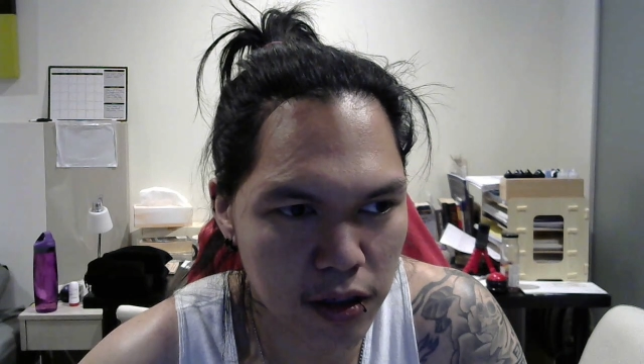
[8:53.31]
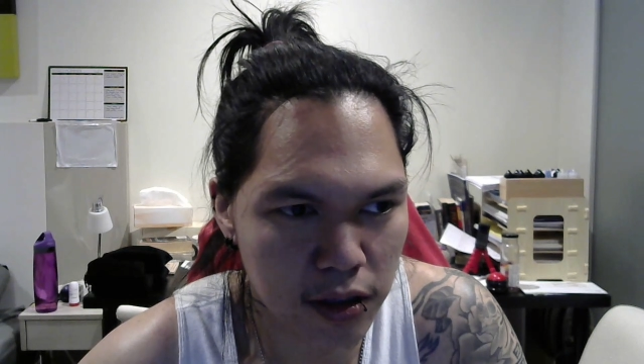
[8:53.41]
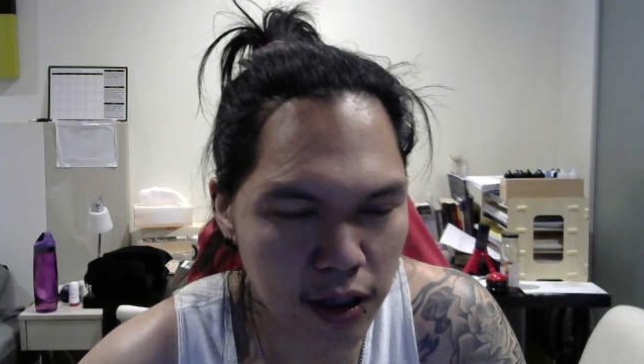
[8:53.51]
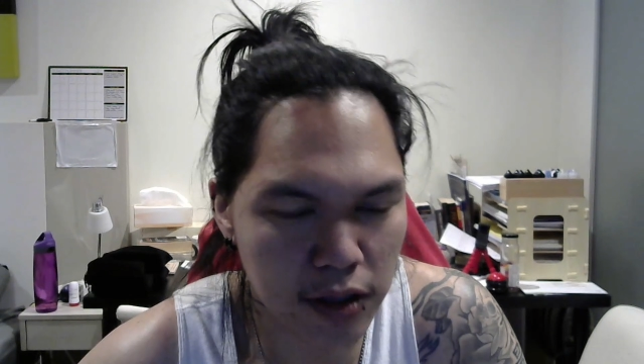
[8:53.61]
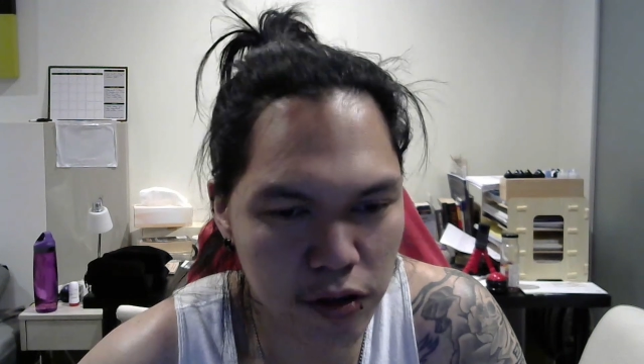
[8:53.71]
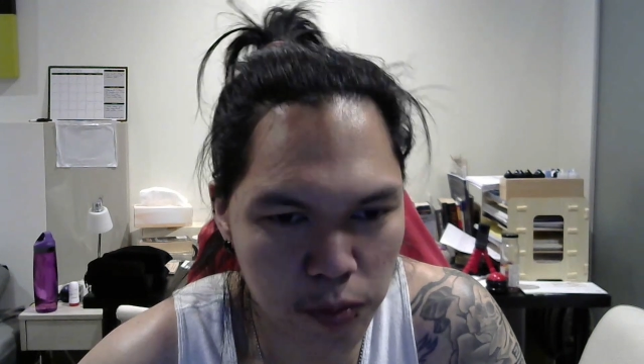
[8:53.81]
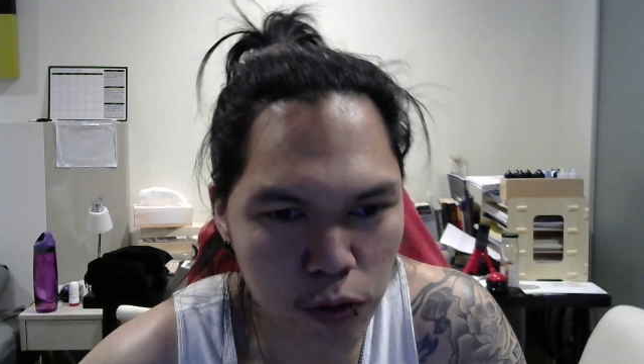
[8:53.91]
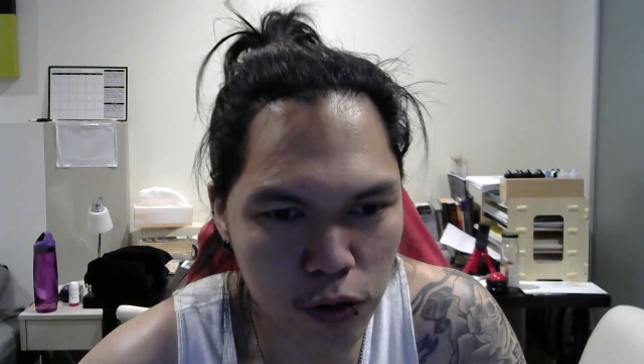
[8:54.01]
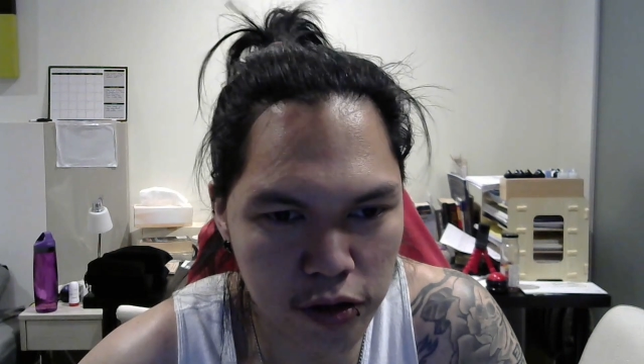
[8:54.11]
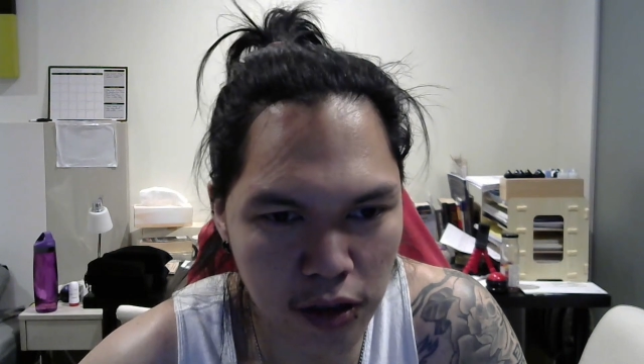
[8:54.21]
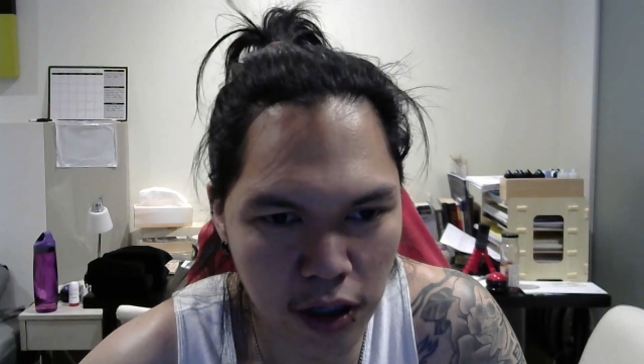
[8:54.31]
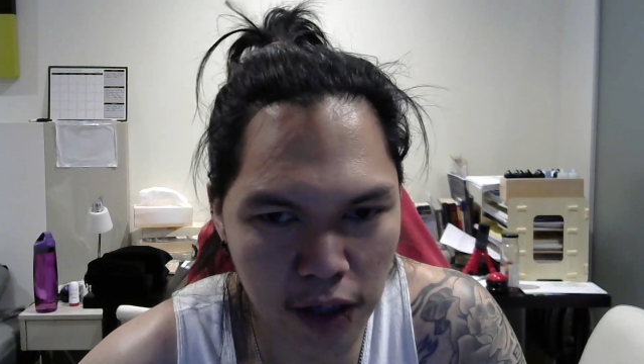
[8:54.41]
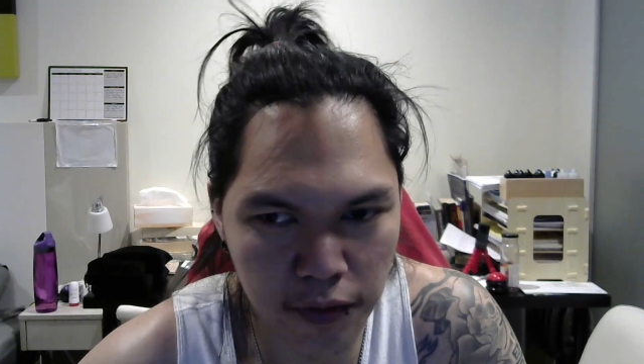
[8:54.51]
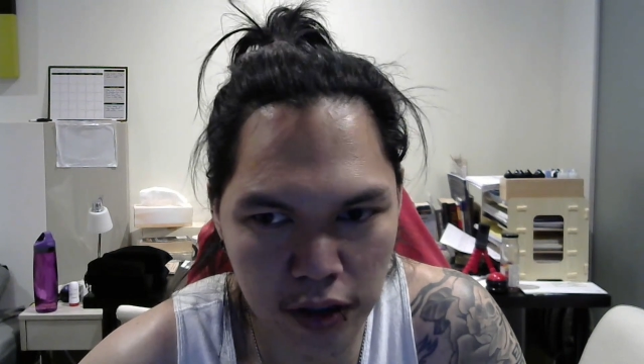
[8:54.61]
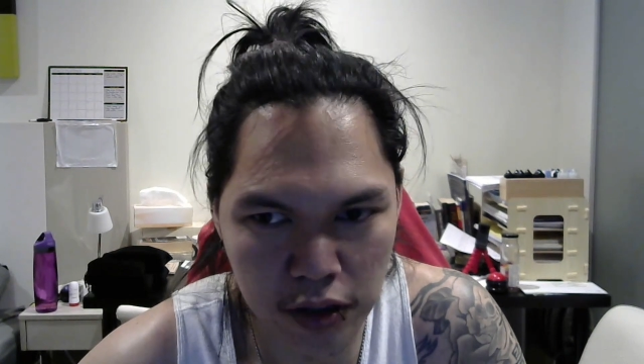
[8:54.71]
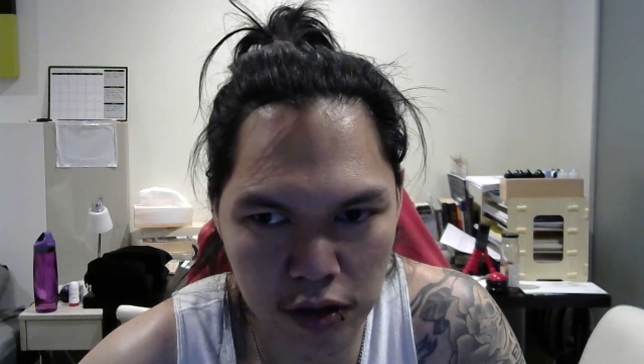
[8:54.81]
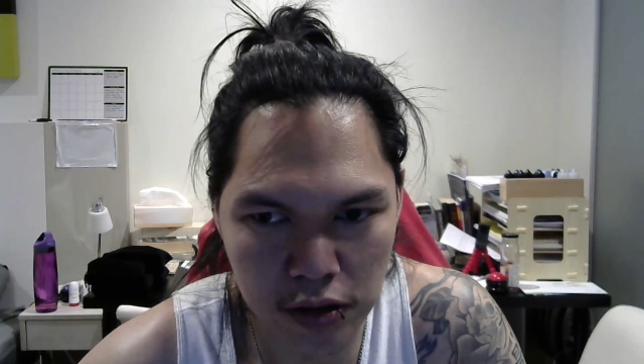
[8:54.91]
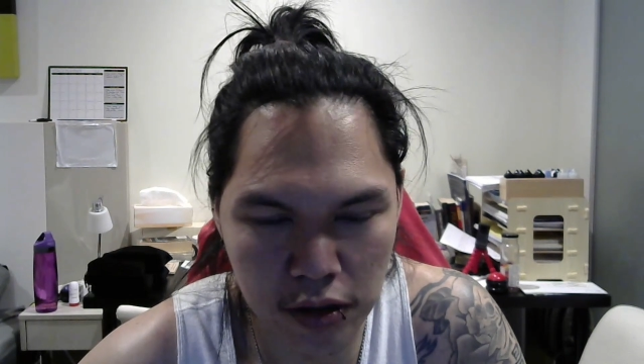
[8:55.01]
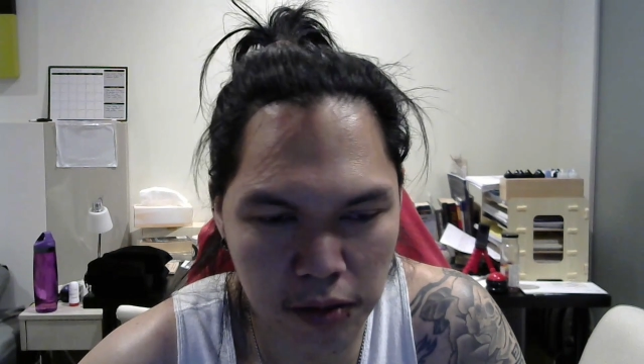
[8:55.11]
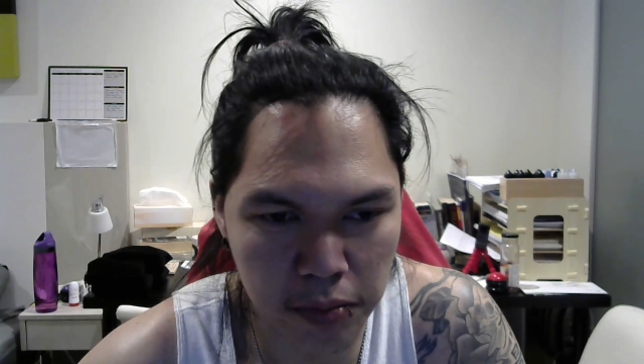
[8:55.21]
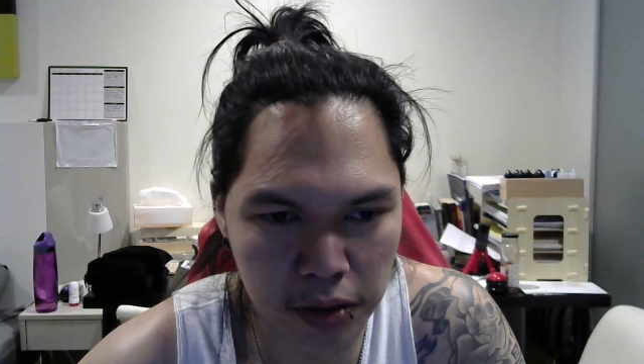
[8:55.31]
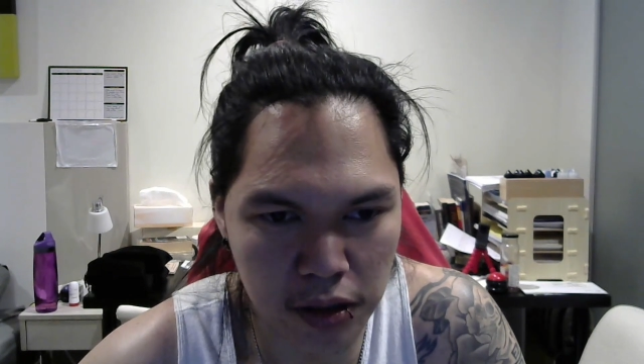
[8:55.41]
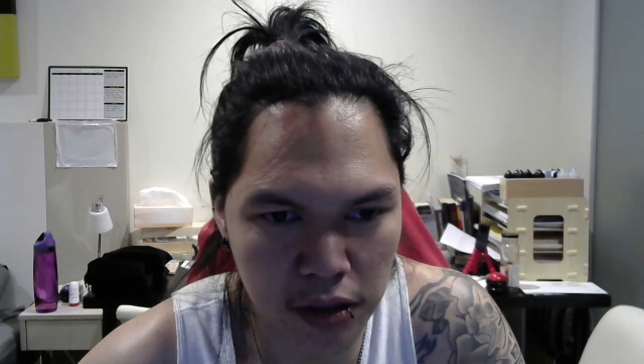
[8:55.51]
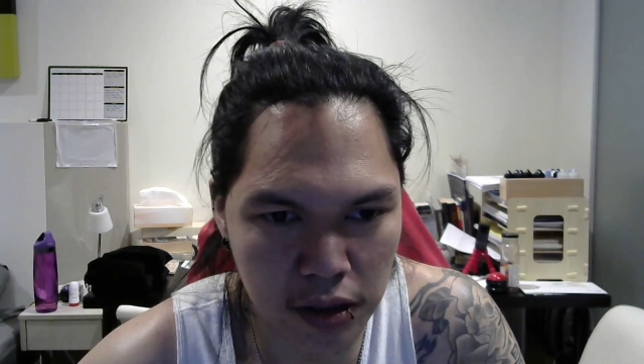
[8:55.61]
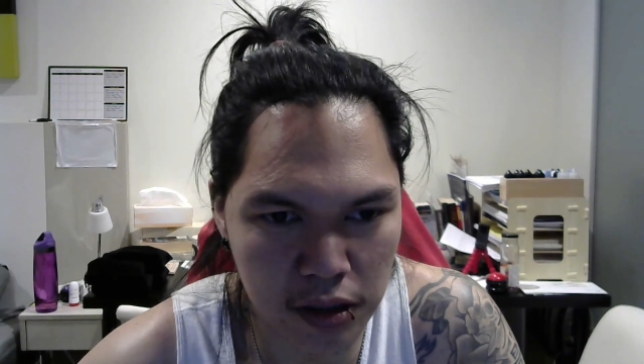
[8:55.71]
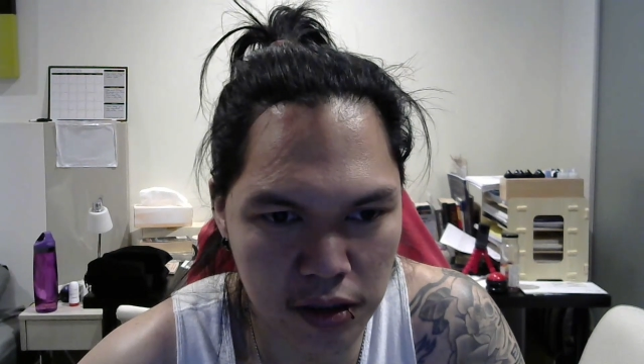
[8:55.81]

that there's more to life than just like being